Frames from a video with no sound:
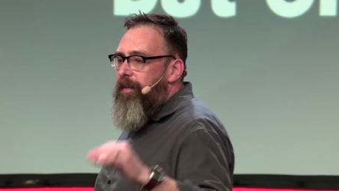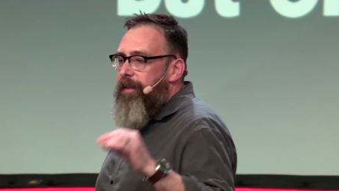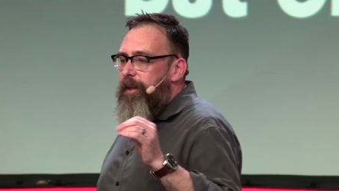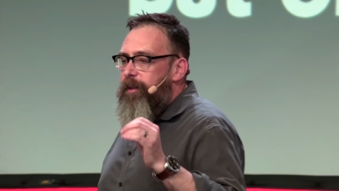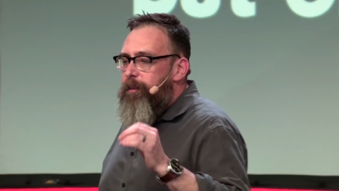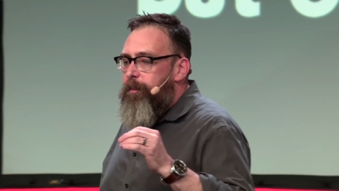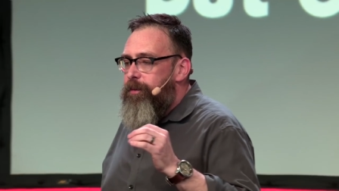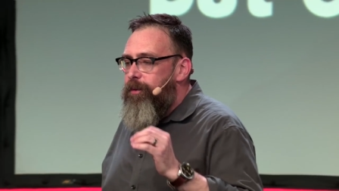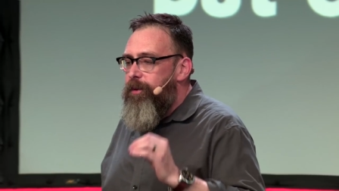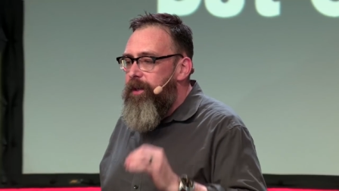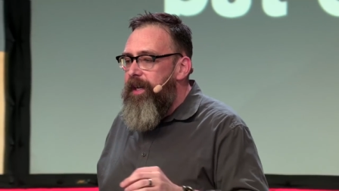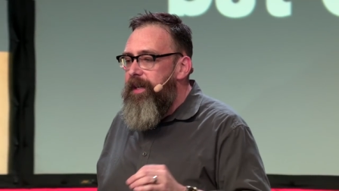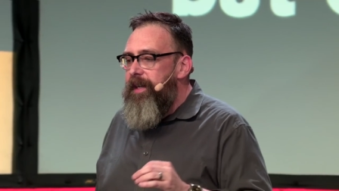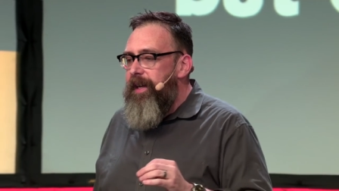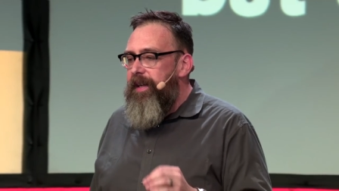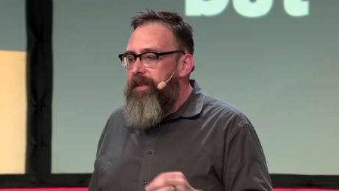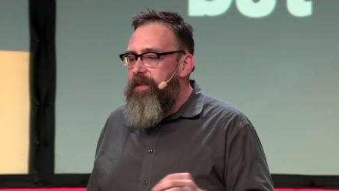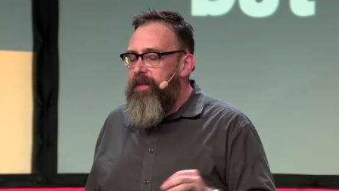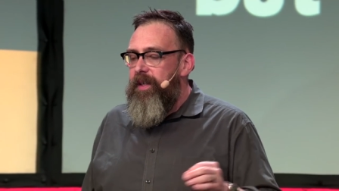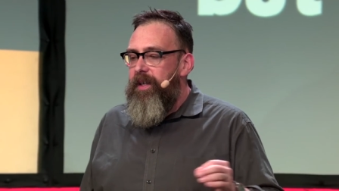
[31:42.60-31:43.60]
This
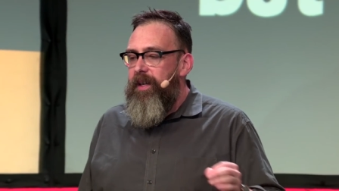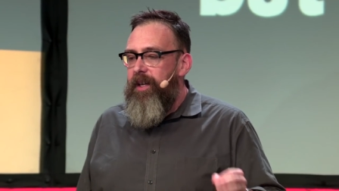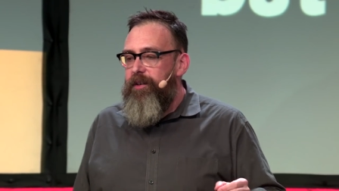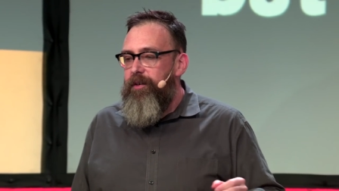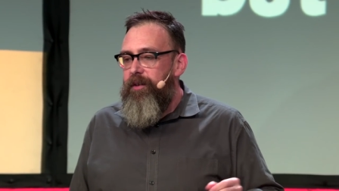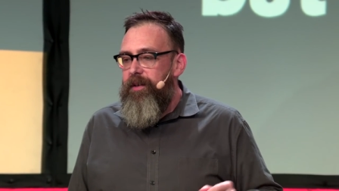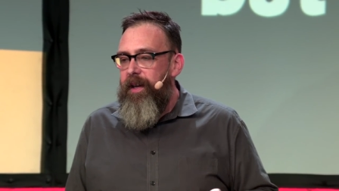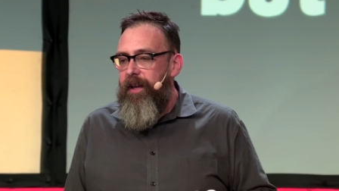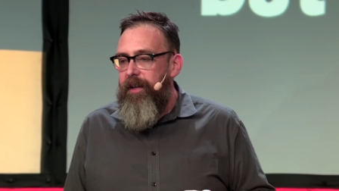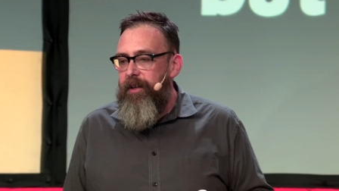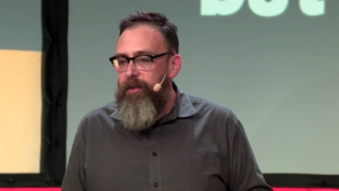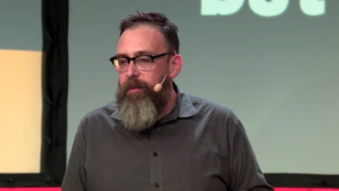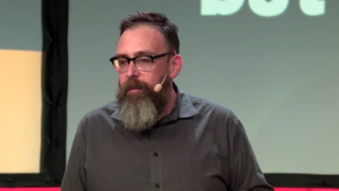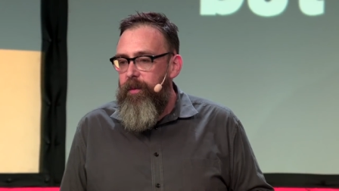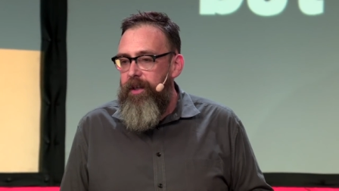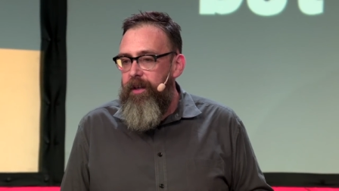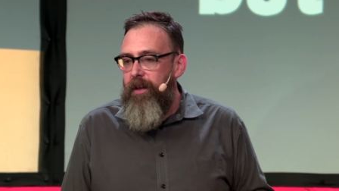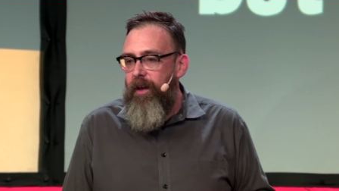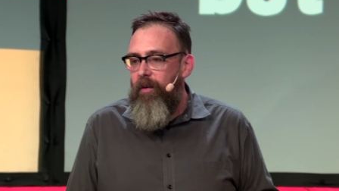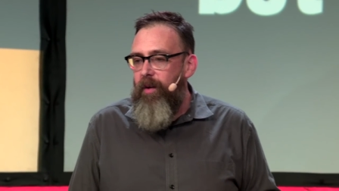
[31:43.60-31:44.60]
predates the internet as
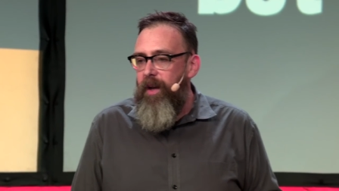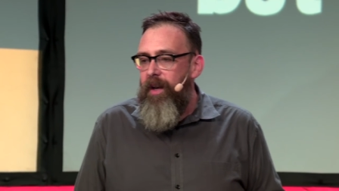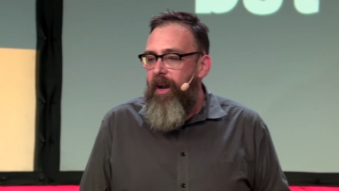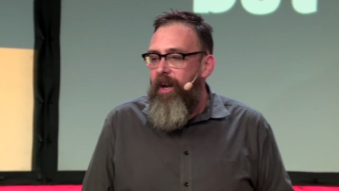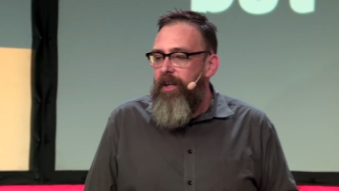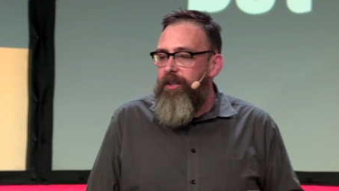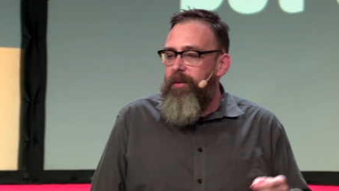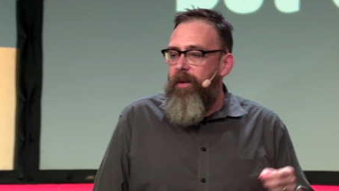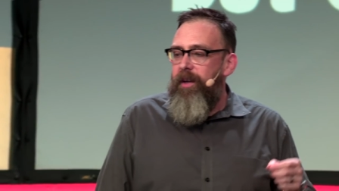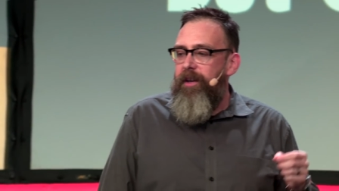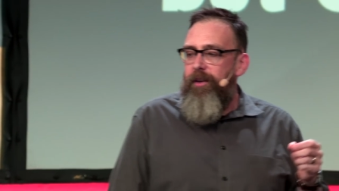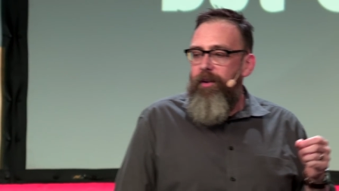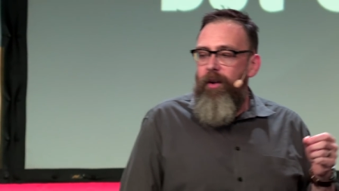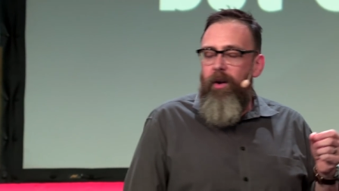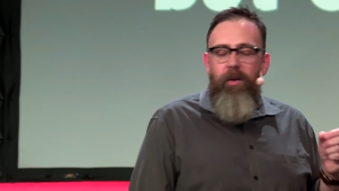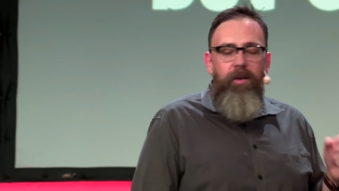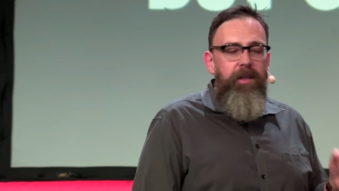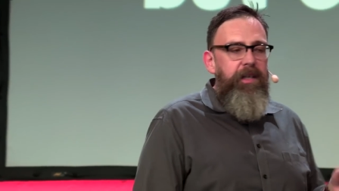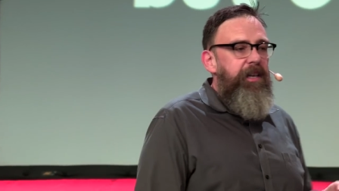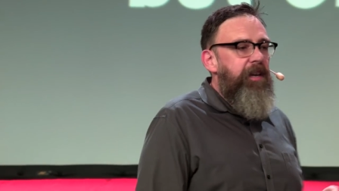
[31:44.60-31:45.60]
we know it. So I can
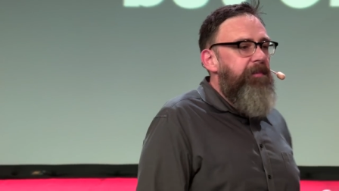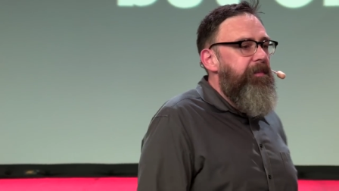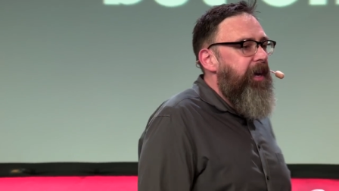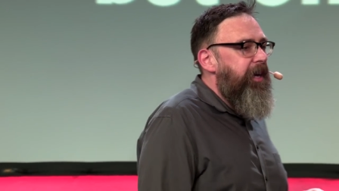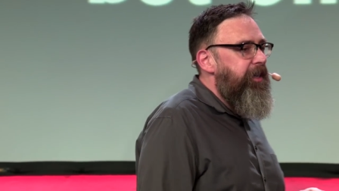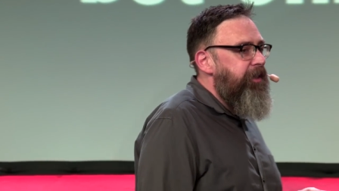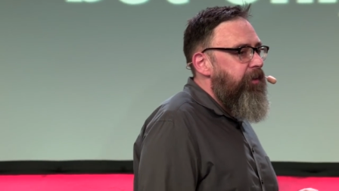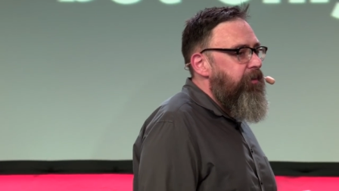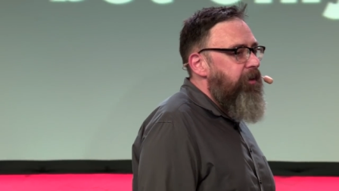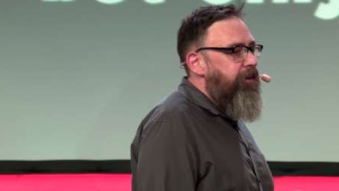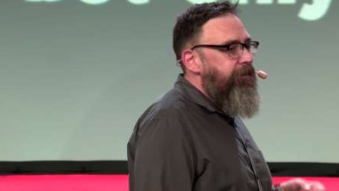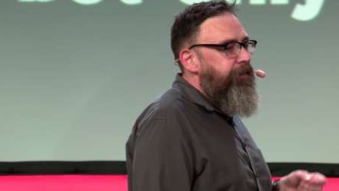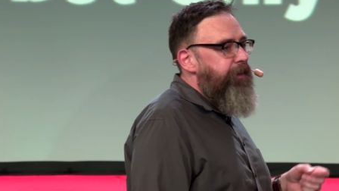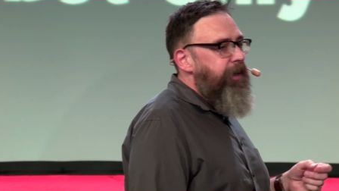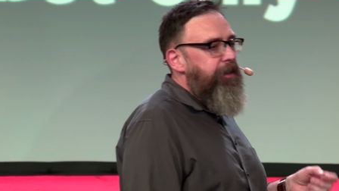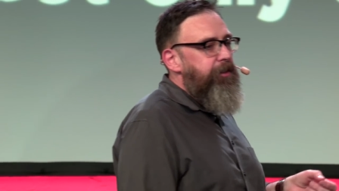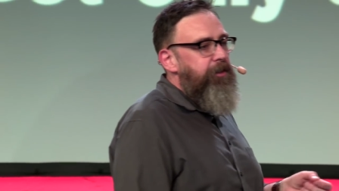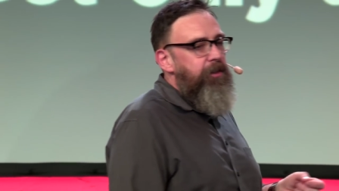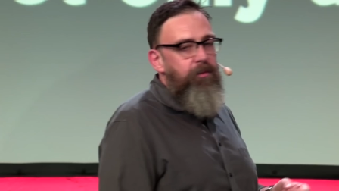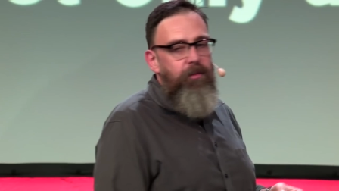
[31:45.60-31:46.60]
only imagine what
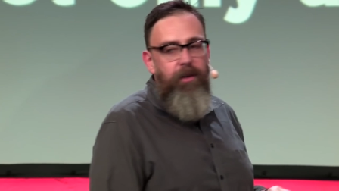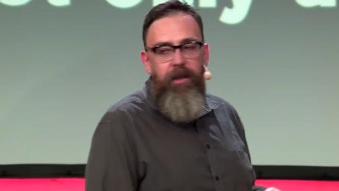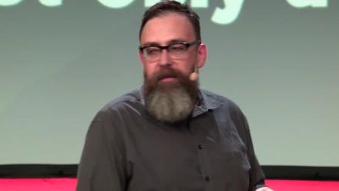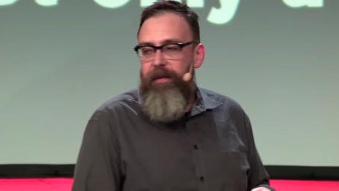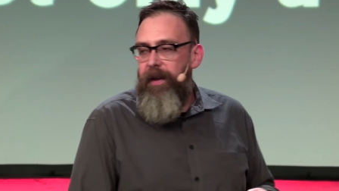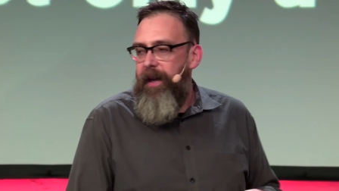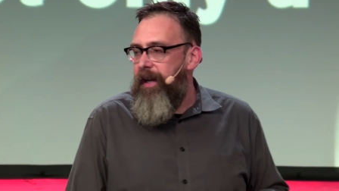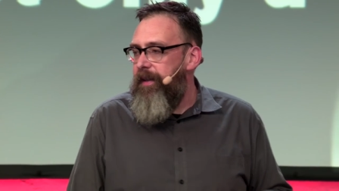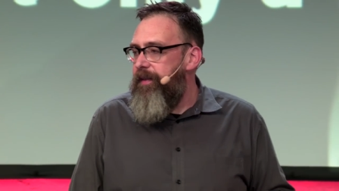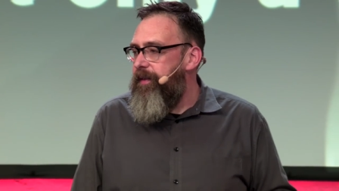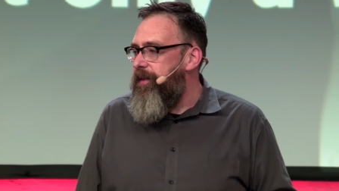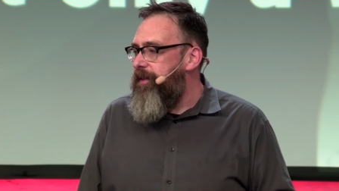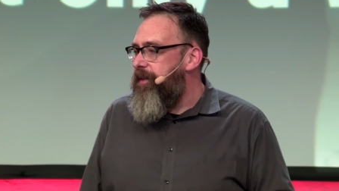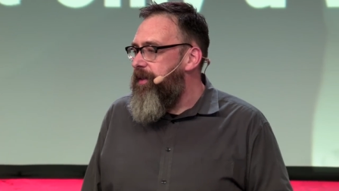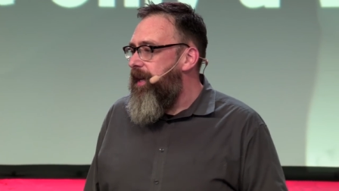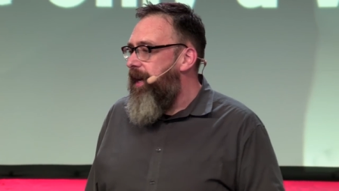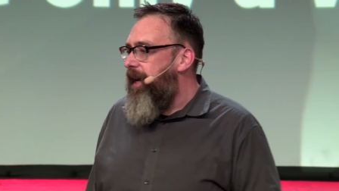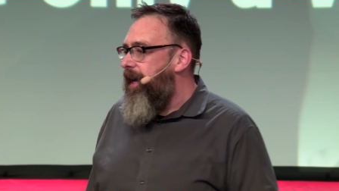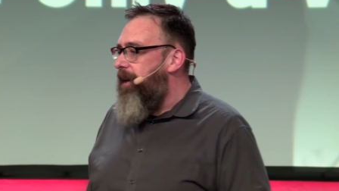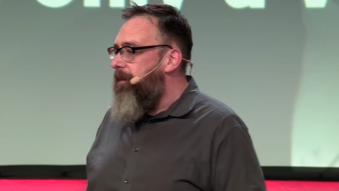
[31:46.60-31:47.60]
Victor would have had to
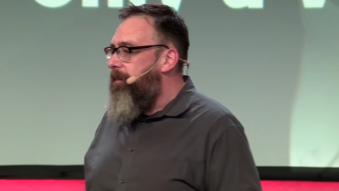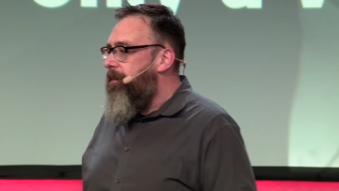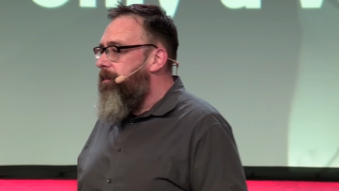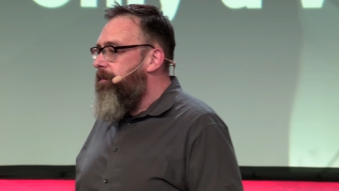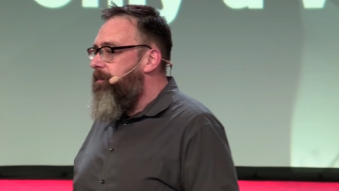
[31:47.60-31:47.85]
say